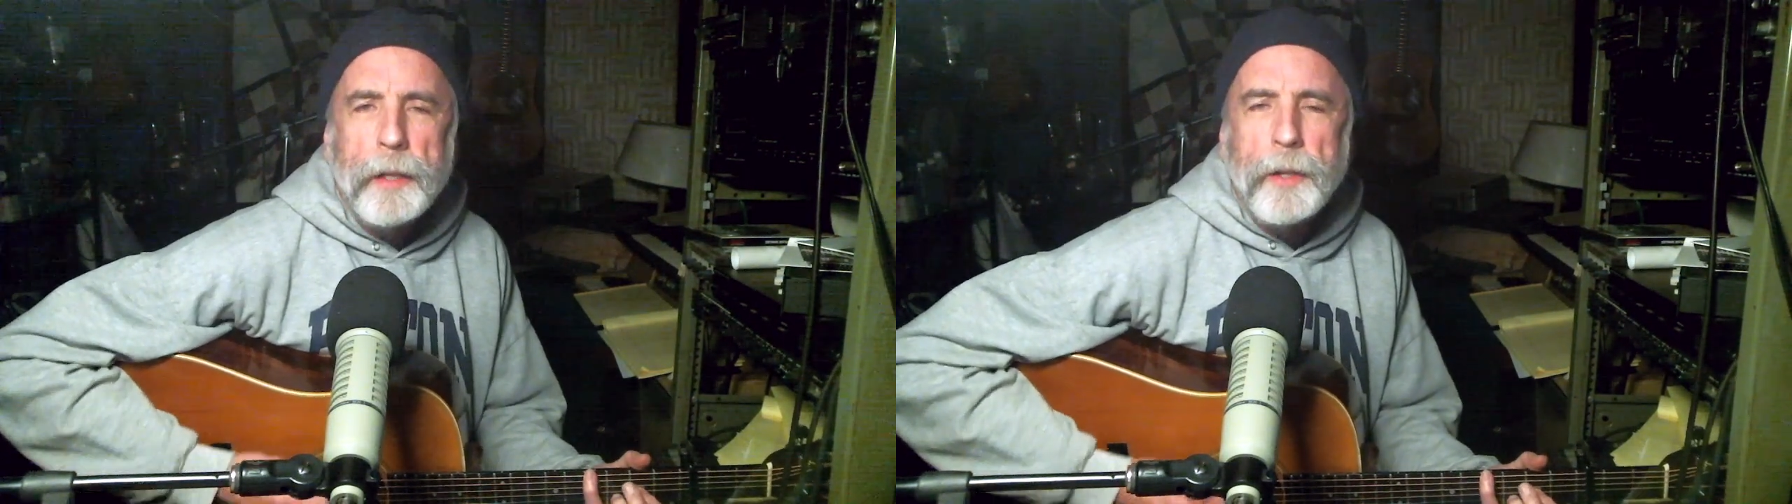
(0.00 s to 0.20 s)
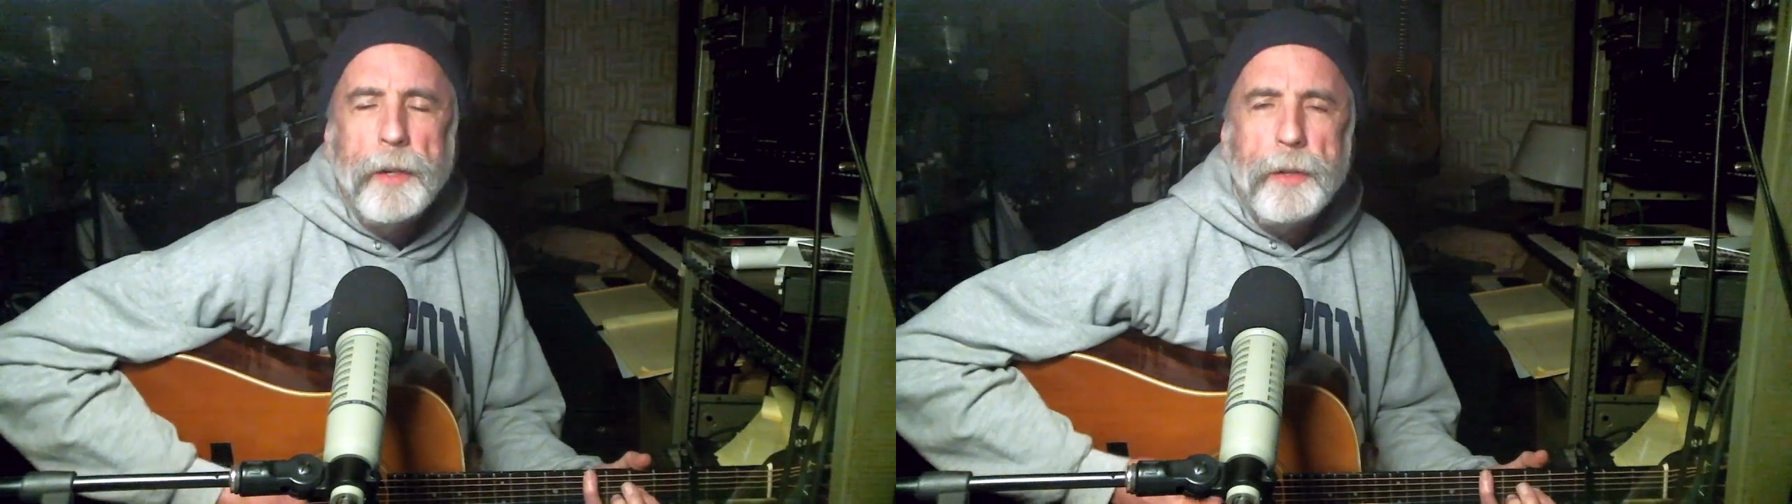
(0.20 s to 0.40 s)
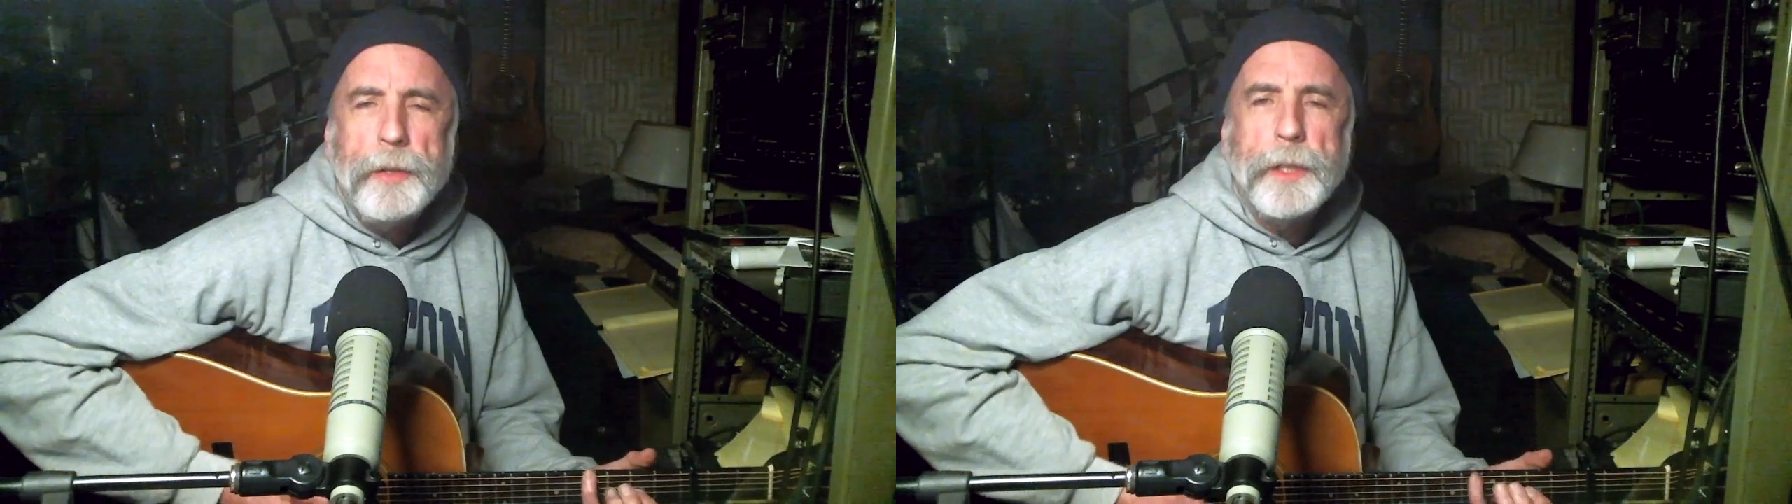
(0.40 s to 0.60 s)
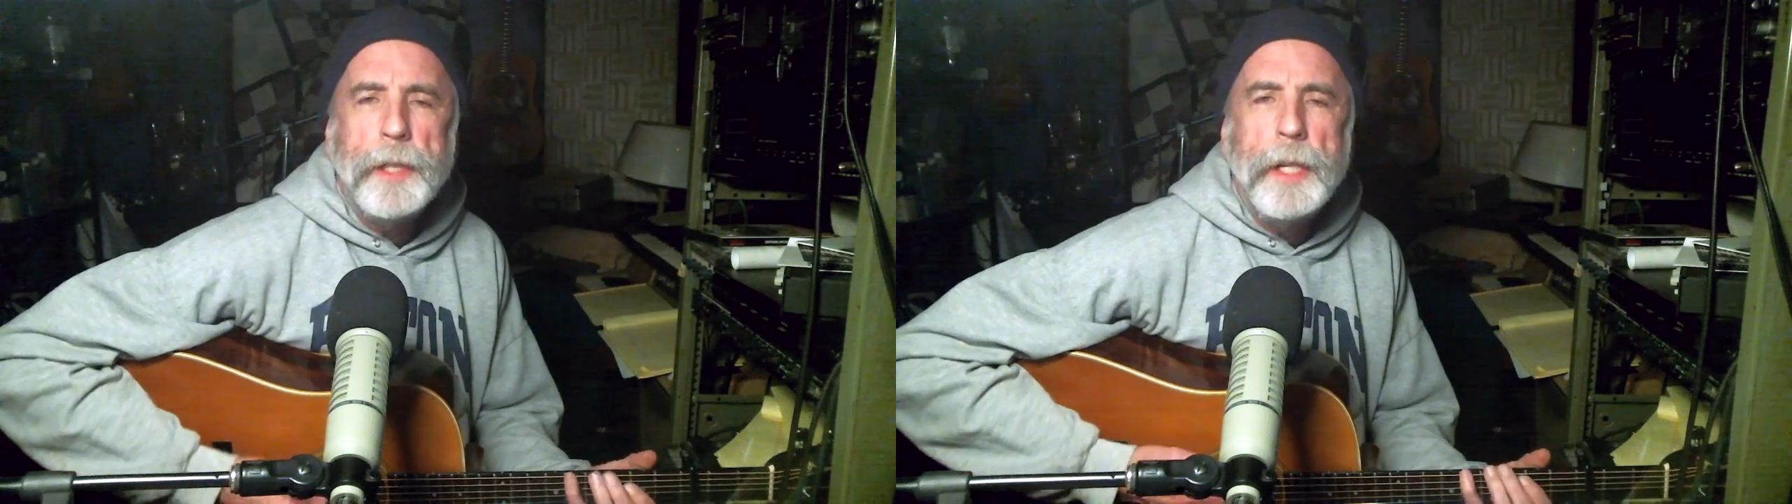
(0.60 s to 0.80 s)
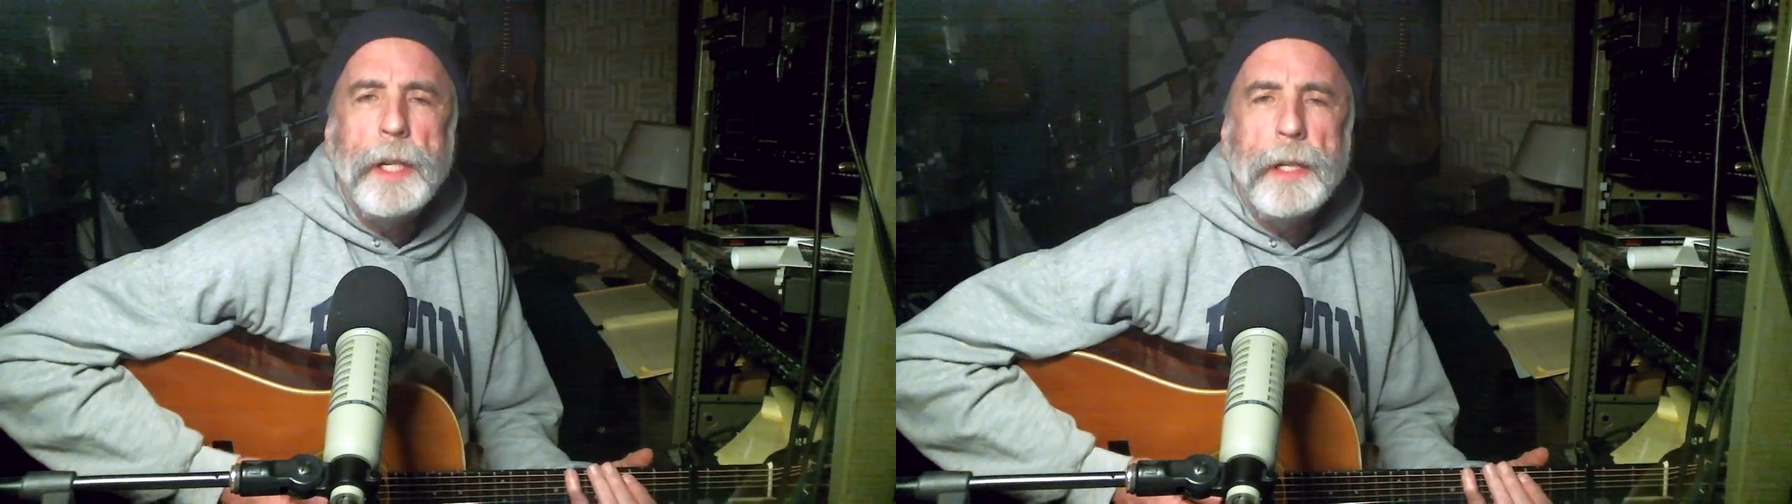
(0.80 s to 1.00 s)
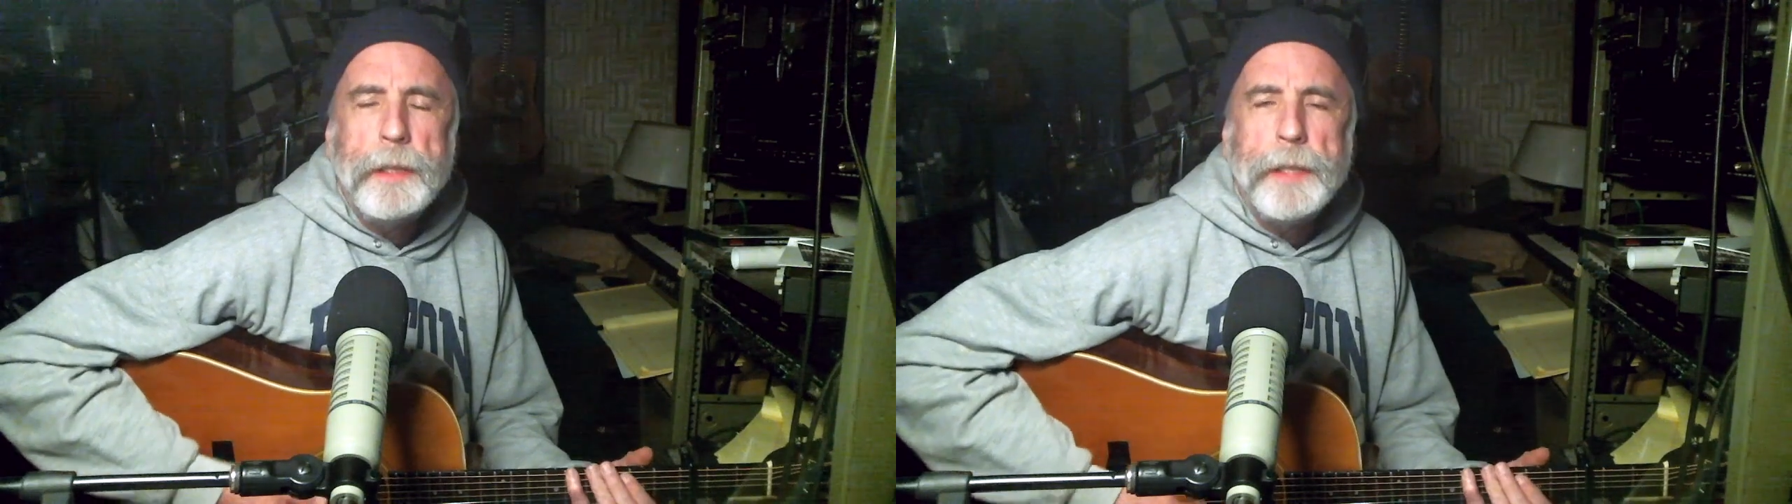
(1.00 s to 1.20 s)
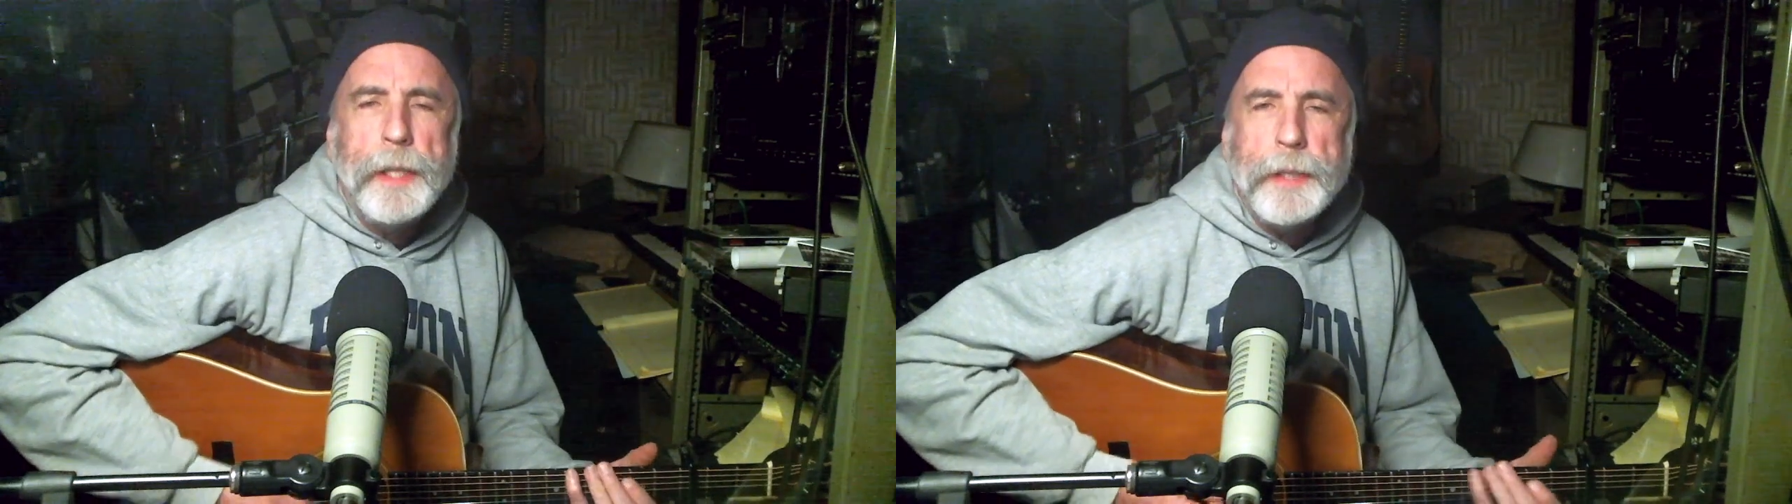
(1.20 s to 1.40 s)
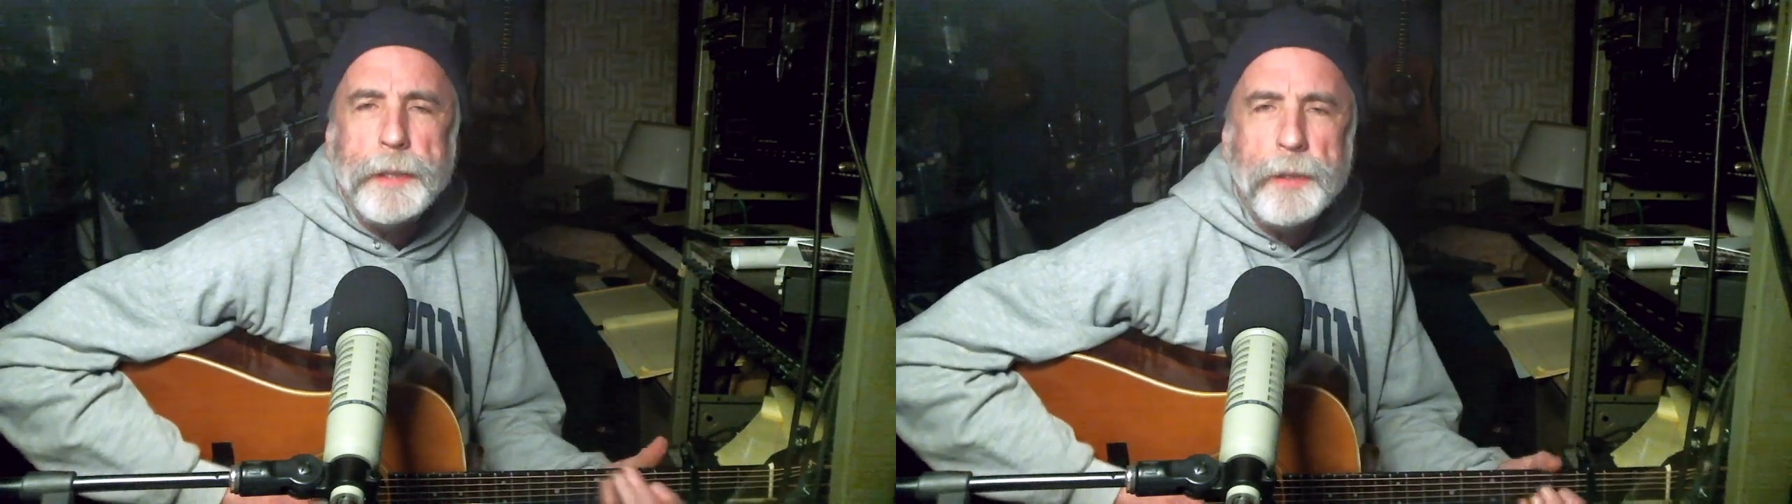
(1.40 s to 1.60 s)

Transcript: good tequila tastes